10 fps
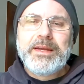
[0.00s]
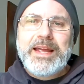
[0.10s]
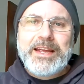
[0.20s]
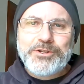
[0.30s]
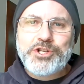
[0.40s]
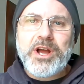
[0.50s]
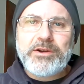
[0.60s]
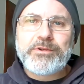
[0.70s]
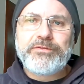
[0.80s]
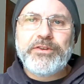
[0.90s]
And
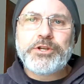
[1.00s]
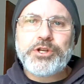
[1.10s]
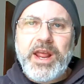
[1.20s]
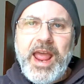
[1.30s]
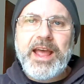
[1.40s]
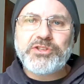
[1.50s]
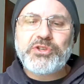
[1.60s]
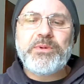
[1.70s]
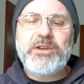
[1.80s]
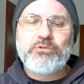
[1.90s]
genre fiction has
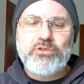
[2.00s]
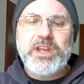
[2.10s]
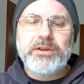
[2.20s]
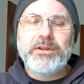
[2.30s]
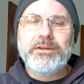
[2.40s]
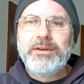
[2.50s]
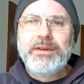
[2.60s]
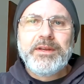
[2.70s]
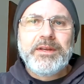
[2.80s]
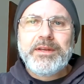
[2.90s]
to be real.
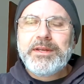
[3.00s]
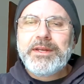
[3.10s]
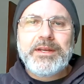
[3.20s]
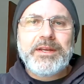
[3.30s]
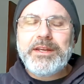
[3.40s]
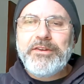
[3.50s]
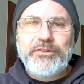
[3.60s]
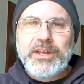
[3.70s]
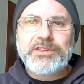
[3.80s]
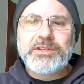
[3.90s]
If
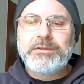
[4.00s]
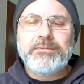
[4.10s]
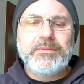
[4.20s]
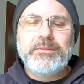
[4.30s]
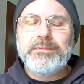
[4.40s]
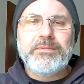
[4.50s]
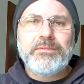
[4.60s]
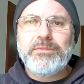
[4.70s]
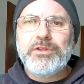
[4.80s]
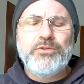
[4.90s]
it isn't,
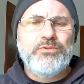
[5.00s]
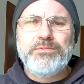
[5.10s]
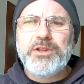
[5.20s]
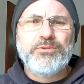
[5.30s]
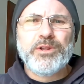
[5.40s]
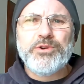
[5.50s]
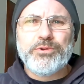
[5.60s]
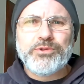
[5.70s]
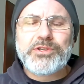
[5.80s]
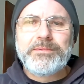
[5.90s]
you
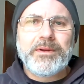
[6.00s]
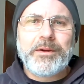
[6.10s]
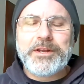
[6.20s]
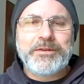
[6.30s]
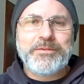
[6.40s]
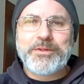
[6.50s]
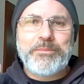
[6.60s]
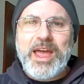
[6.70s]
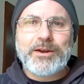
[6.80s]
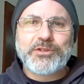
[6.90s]
lose. I mean, the
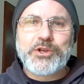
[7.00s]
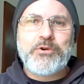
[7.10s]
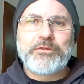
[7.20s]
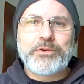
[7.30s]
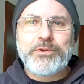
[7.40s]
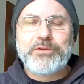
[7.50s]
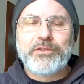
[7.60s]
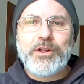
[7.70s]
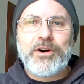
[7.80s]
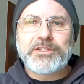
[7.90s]
battle's over. You have
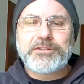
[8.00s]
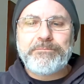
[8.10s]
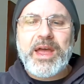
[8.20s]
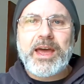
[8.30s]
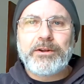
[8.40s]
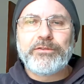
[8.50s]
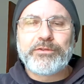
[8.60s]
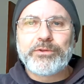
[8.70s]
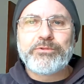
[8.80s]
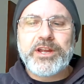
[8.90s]
lost the battle
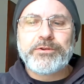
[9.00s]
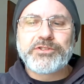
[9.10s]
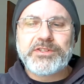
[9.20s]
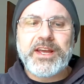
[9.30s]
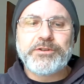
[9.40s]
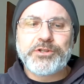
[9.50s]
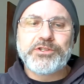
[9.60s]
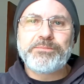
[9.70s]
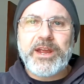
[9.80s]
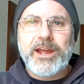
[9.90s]
for the reader's attention
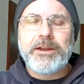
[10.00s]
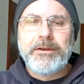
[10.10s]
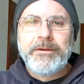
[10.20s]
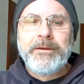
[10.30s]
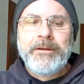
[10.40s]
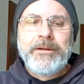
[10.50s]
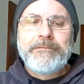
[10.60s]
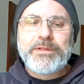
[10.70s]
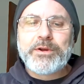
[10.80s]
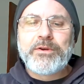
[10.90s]
span.
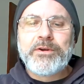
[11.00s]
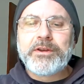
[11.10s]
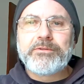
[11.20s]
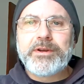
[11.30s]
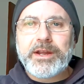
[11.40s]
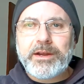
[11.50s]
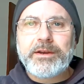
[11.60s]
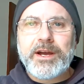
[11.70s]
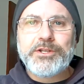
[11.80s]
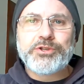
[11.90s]
They're going to
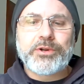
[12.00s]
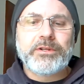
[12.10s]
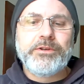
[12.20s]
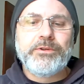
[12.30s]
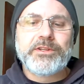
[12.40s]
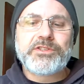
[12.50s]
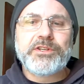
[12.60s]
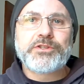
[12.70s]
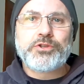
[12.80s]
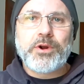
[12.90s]
recognize your
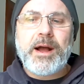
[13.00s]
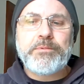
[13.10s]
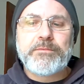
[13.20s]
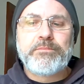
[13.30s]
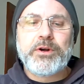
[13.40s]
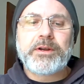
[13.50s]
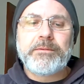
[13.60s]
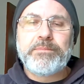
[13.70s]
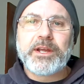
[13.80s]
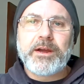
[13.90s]
cluelessness, drop your book,
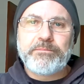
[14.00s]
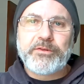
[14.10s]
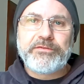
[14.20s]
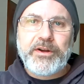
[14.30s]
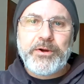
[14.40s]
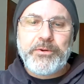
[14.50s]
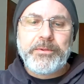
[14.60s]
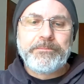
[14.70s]
and pick up their phone.